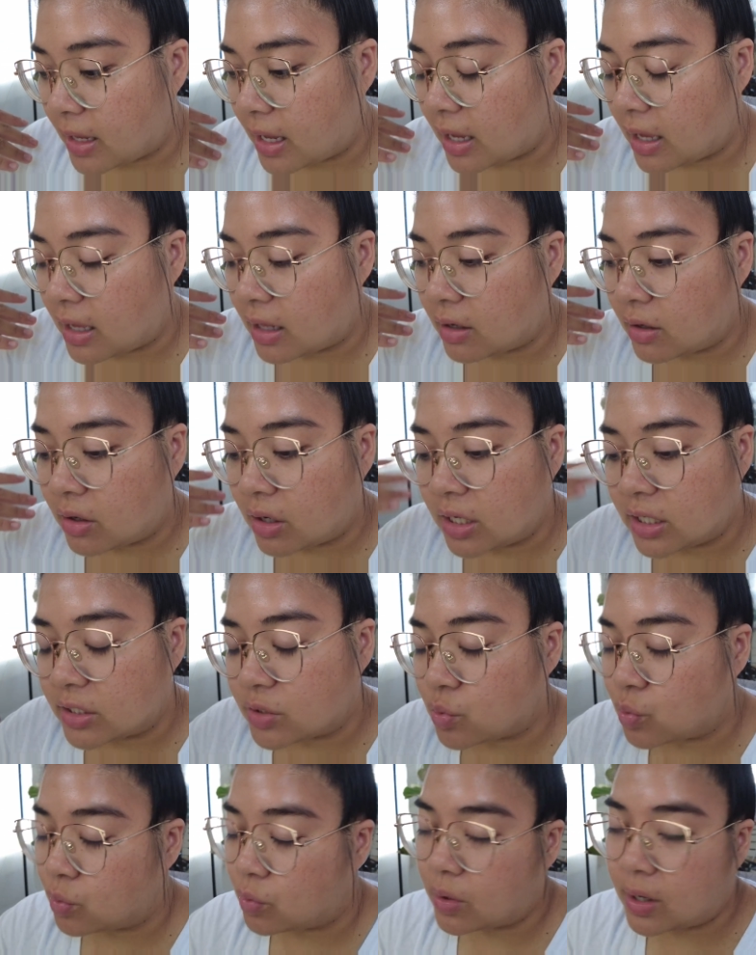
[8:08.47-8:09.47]
And
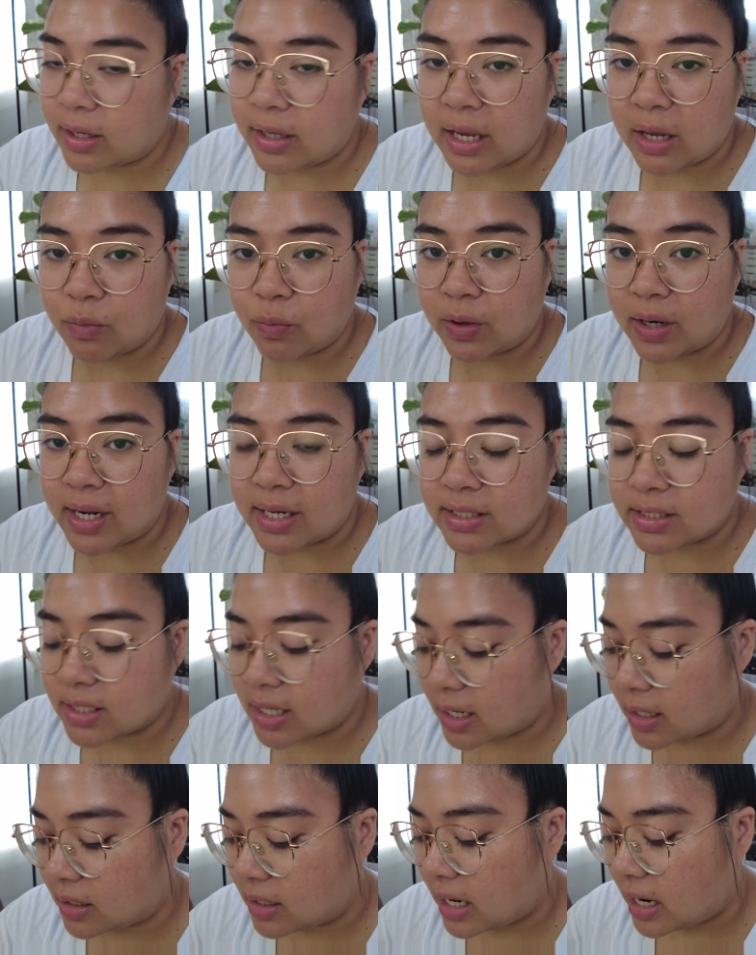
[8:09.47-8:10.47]
it's, again, what I
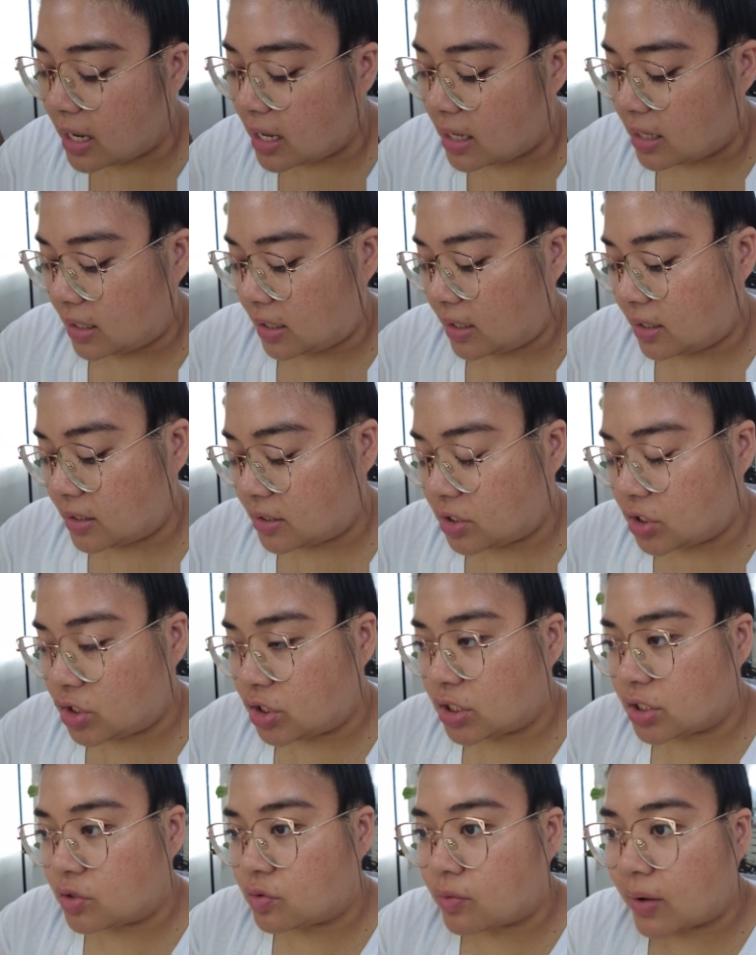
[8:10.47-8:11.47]
said, it's
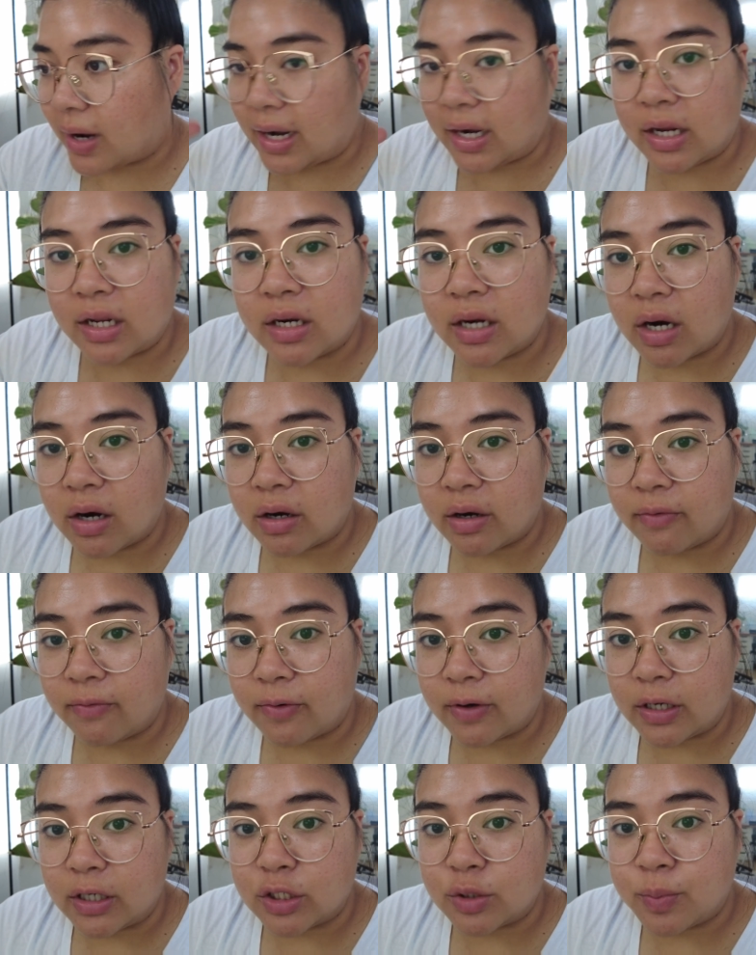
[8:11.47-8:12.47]
just writing a narrative
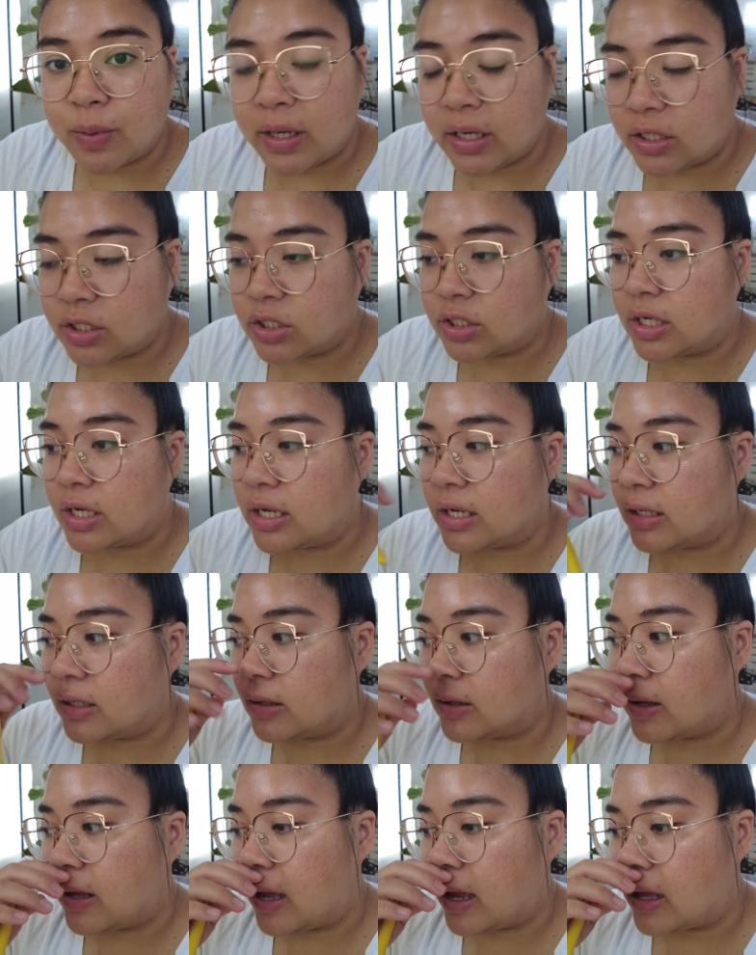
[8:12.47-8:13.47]
for each
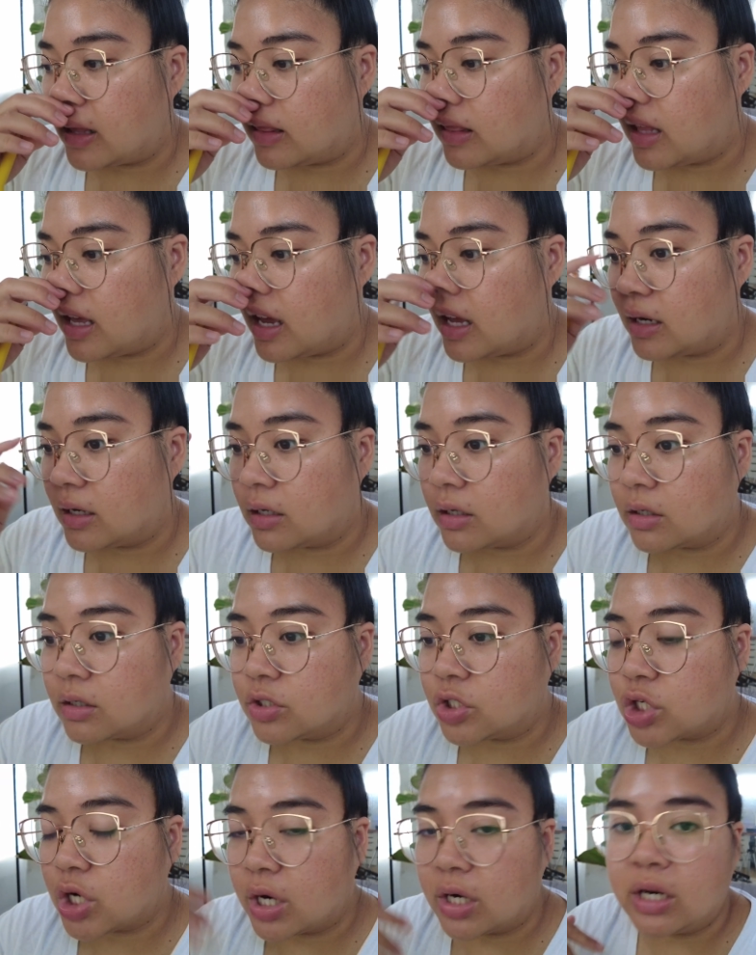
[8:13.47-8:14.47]
patient and then
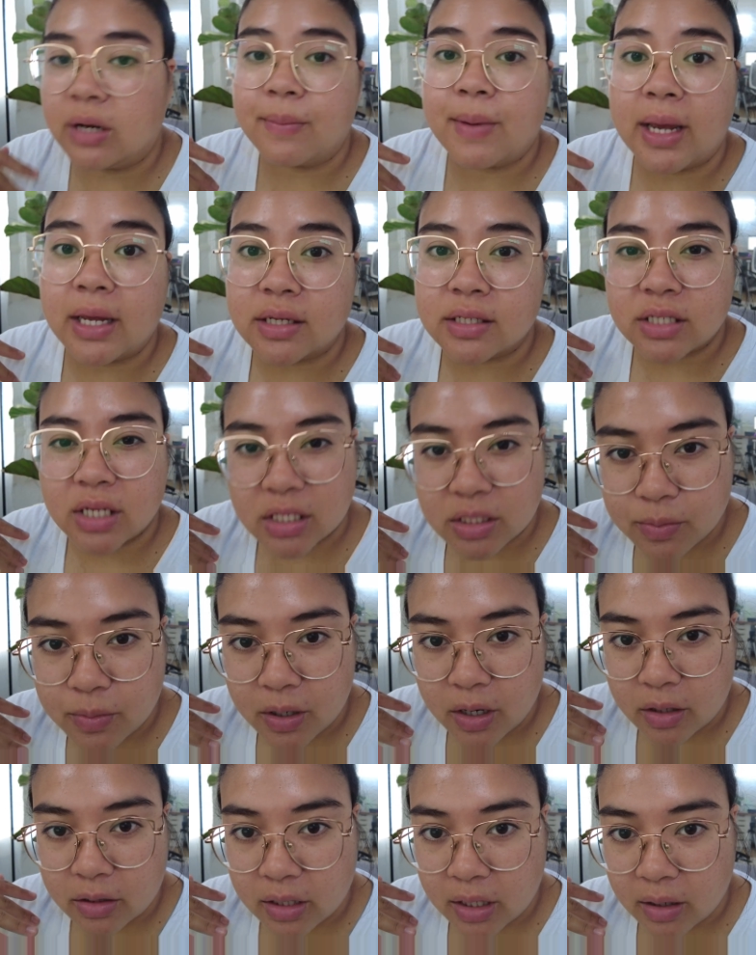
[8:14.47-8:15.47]
charting my
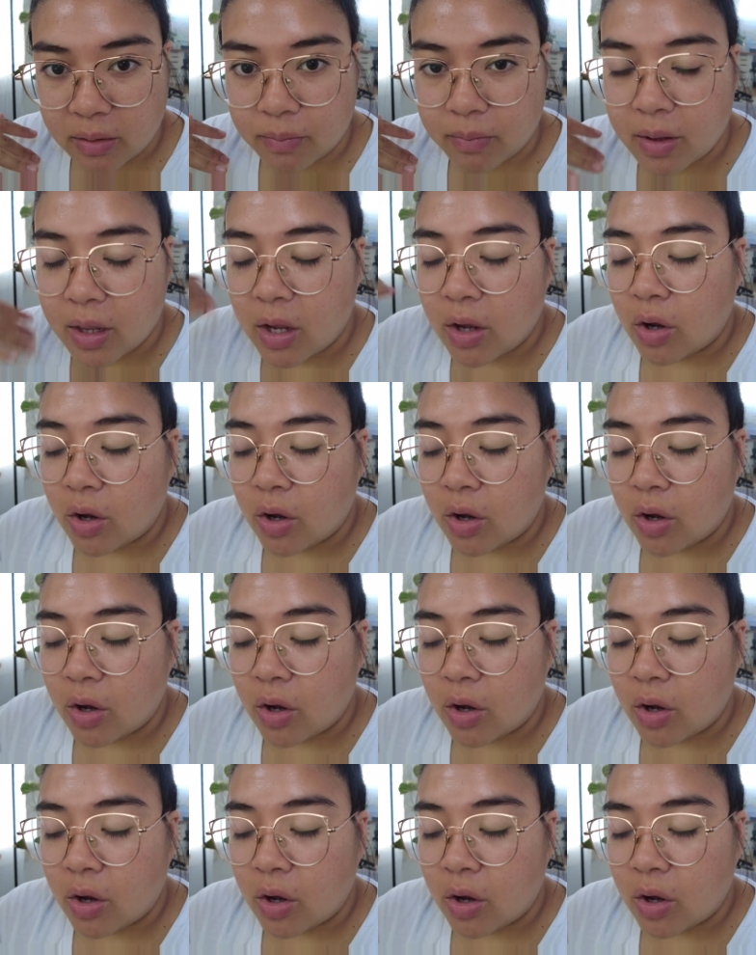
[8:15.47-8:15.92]
assessment on them.